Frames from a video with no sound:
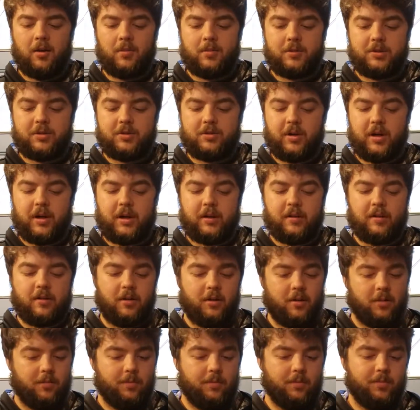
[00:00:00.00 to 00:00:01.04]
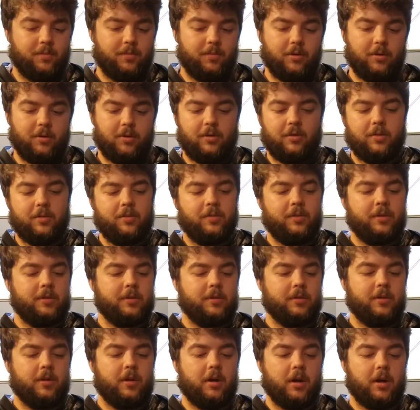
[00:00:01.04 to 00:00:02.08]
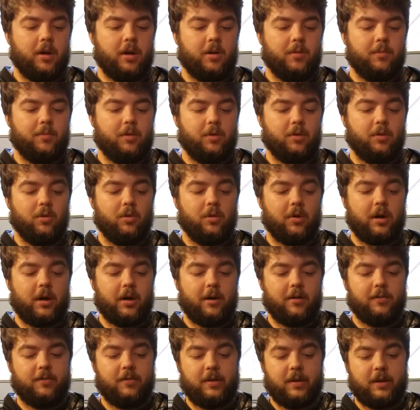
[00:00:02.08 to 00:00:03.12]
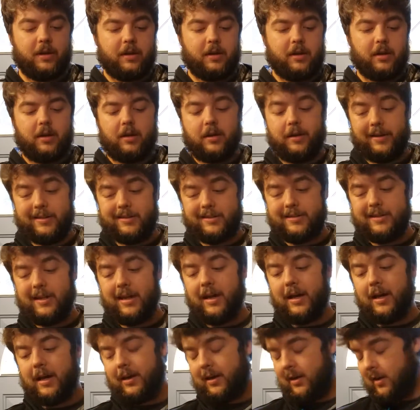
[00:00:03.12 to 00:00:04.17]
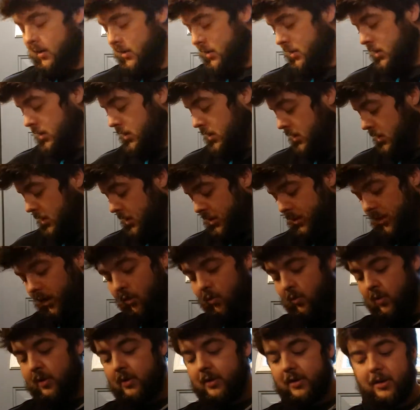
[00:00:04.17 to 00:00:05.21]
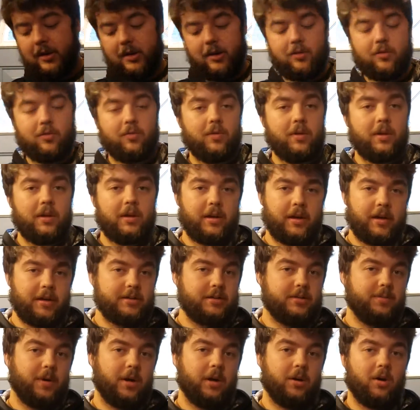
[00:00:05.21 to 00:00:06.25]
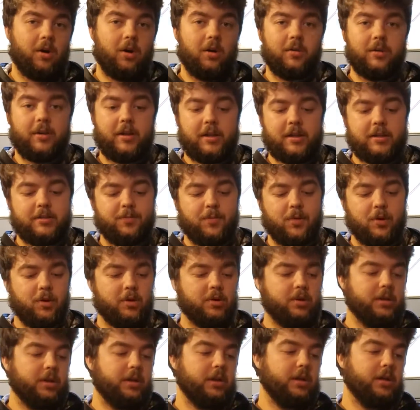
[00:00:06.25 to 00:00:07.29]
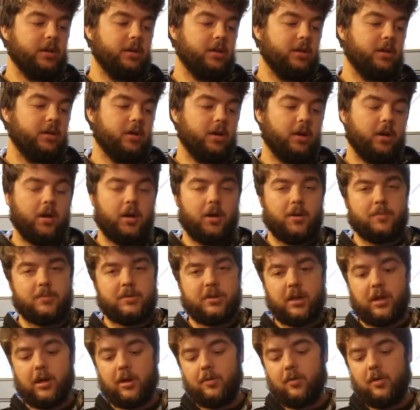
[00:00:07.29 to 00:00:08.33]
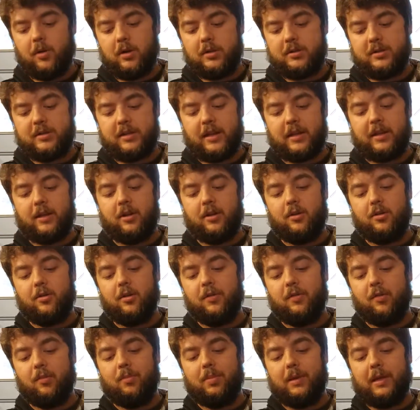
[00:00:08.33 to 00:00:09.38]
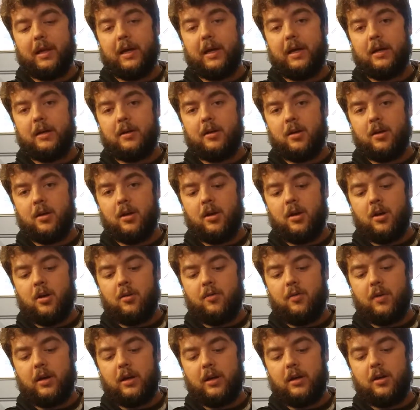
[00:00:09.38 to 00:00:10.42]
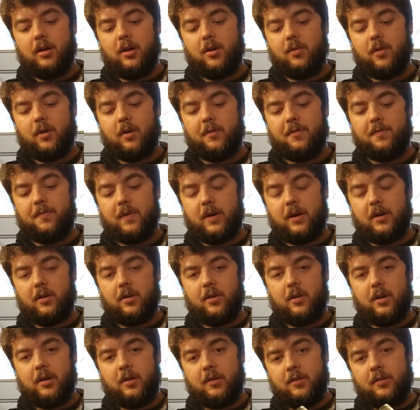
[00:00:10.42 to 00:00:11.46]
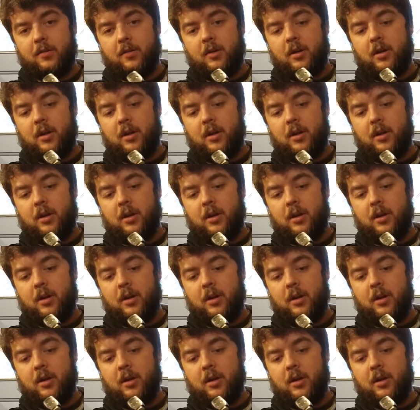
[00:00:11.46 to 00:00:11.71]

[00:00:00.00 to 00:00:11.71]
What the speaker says: strength to pull the lure out if you get a snag. Now, one thing that's really nice about all these Berkley cherry woods is that they do have a blank right here where your finger is,